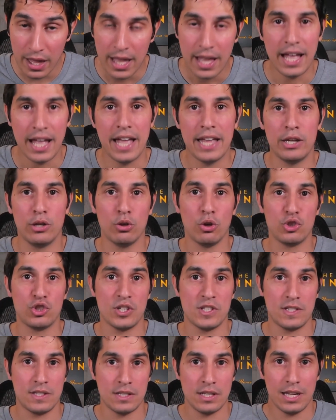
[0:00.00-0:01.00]
and you're not
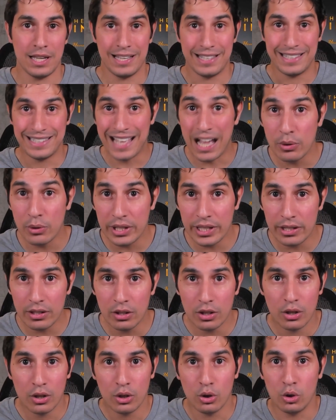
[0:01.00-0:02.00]
just counting
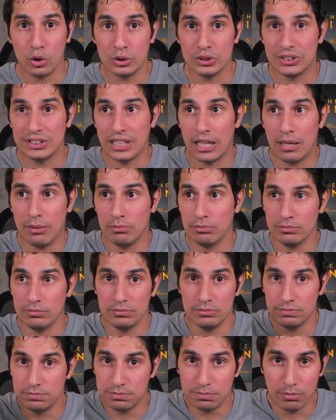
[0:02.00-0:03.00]
on some
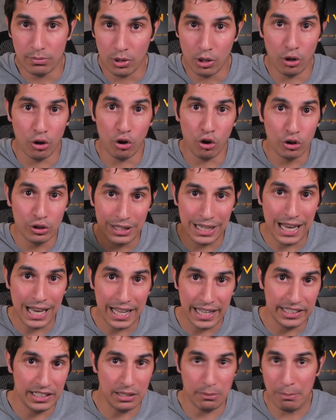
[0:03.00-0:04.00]

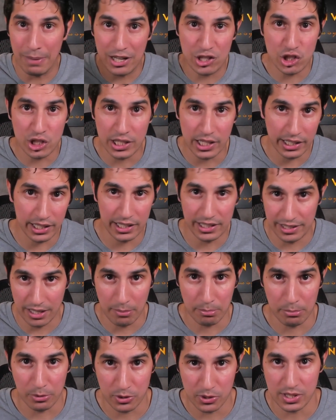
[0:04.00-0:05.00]
online imaginary
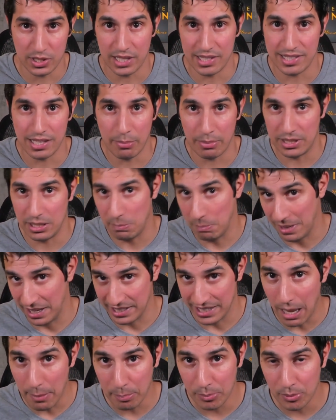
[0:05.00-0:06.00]
numbers that somebody made
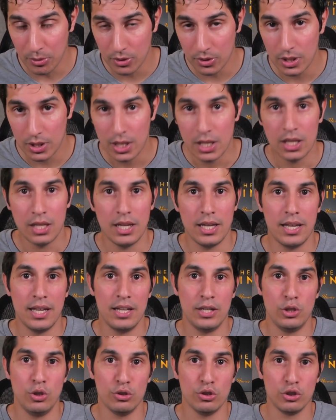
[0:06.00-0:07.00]
up.
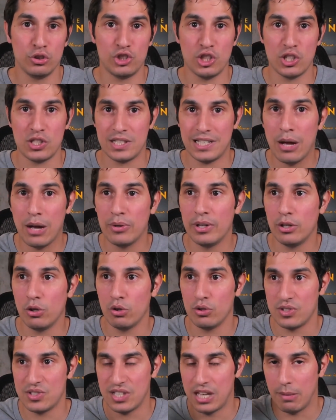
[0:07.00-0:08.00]
You're not just counting on
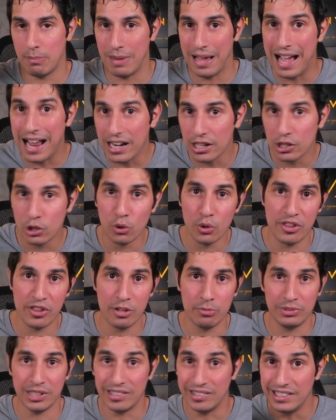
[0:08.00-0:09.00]
some
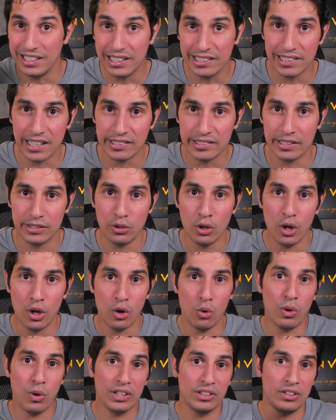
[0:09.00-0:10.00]
algorithm that dictated
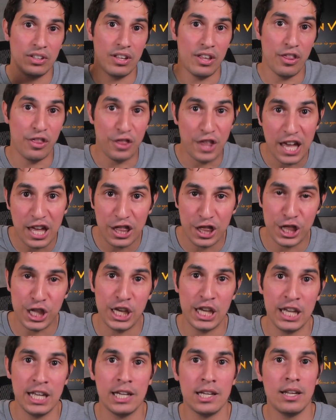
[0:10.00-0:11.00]
what they
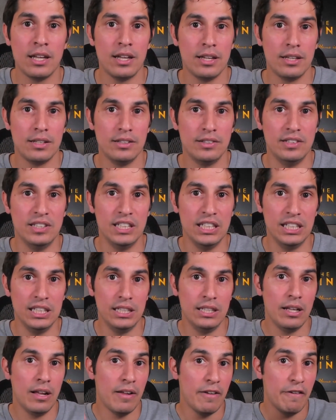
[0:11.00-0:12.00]
think
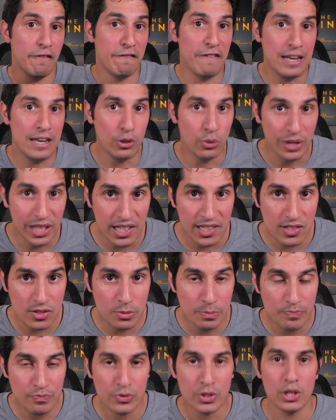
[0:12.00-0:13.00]
the value is.
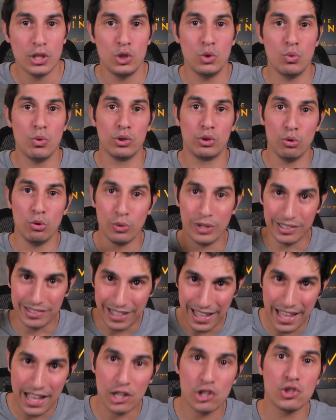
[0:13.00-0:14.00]
You want to look at
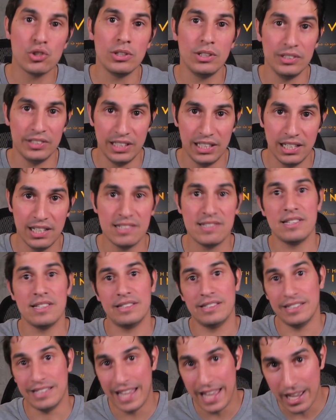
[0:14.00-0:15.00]
actual deals
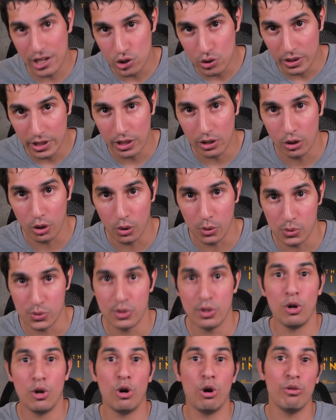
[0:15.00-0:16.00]
that actually closed
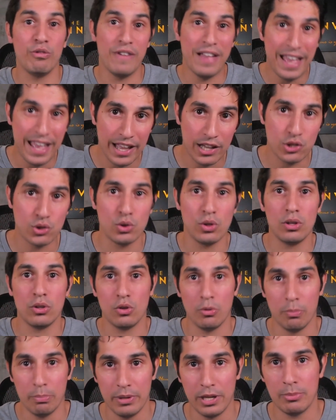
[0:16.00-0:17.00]
of actual
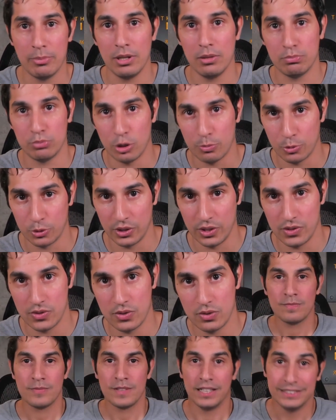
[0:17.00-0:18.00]
comparable properties.
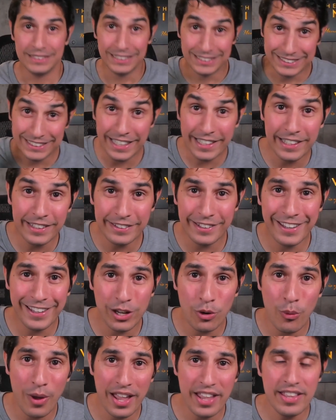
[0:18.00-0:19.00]
The second
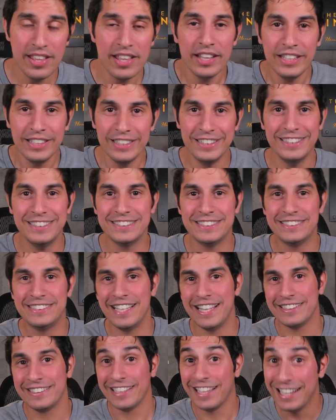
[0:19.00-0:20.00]
takeaway is
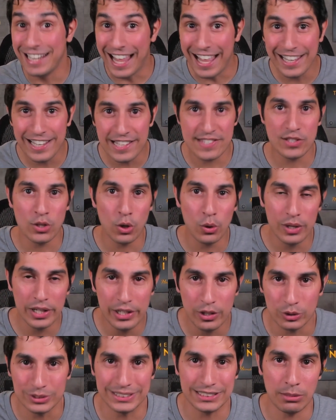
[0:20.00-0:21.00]
that relying solely
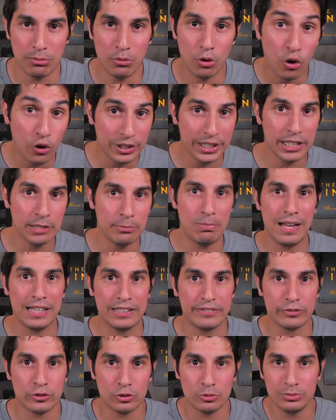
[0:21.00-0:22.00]
on some online
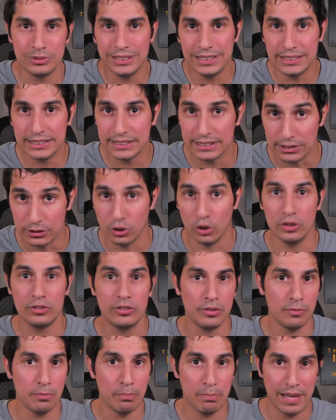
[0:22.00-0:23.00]
platform is not
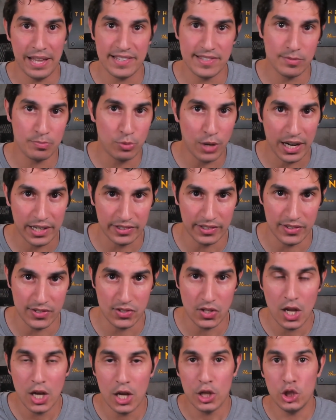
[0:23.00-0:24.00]
best practice.
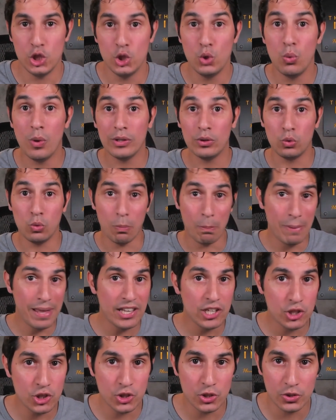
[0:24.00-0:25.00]
You want to make
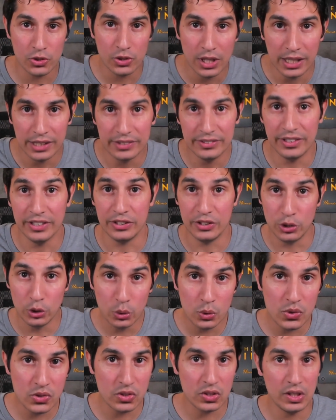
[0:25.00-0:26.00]
sure that you
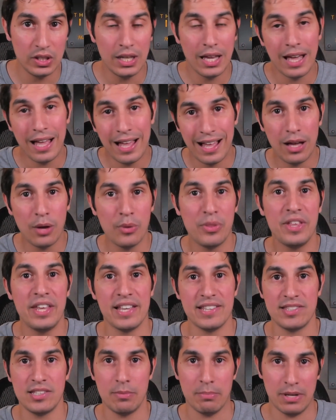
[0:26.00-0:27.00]
see how the
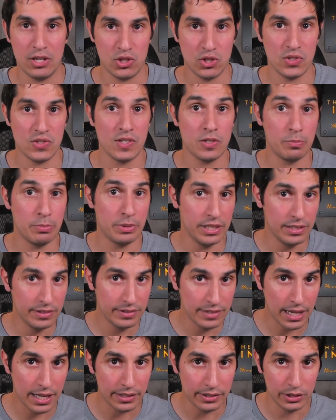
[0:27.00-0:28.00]
estimations are being
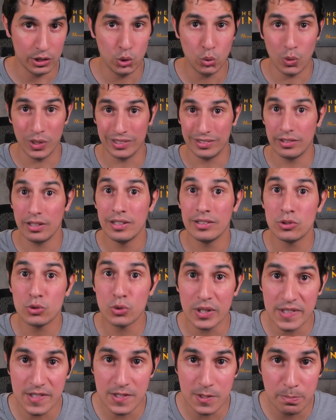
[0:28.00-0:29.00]
done. You want
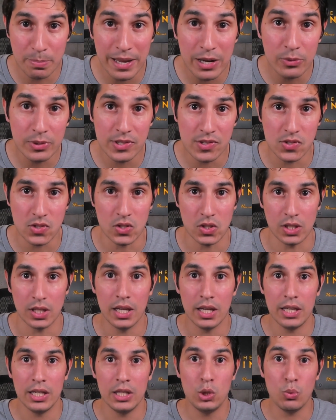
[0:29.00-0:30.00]
transparency.
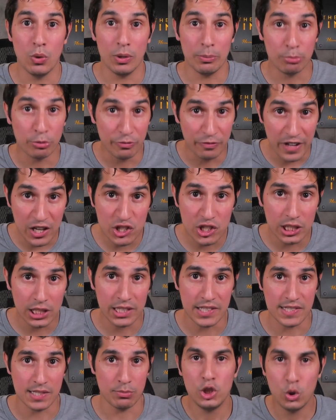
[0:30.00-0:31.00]
You want
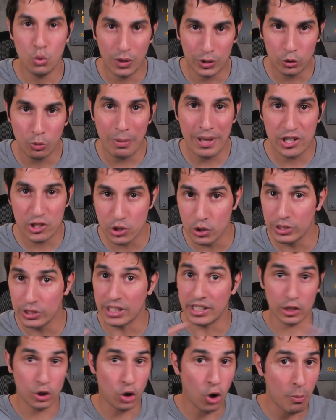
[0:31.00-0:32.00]
professionalism. You want to make sure that the
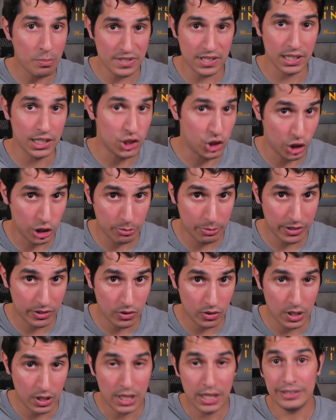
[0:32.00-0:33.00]
comps are legitimate,
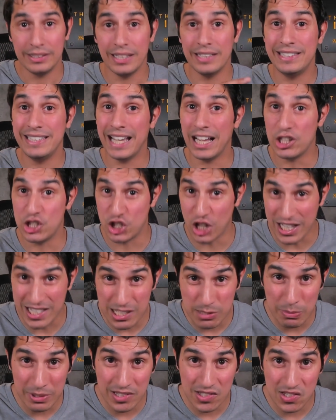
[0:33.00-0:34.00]
that the
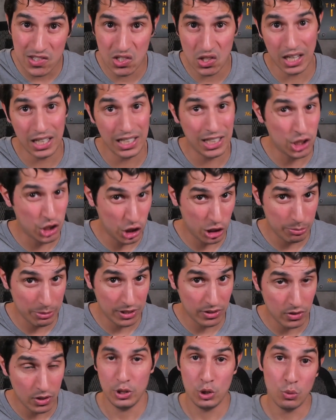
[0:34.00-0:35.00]
adjustments are
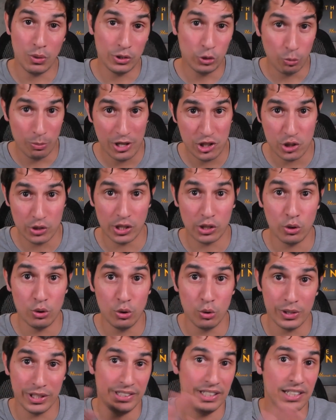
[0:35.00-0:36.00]
legitimate. You want to make sure that you
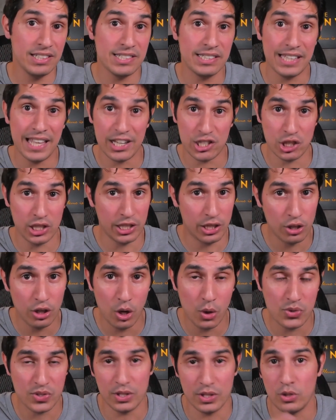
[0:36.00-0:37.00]
look at deals that actually
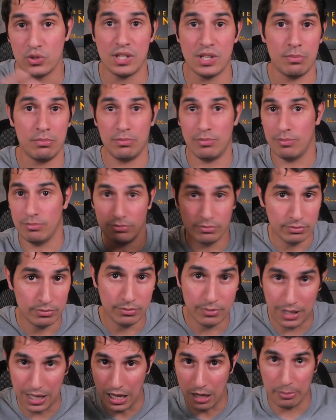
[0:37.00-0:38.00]
closed and not some
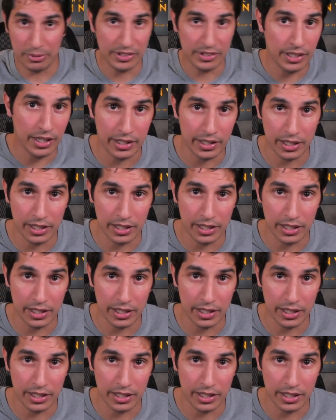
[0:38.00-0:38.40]
arbitrary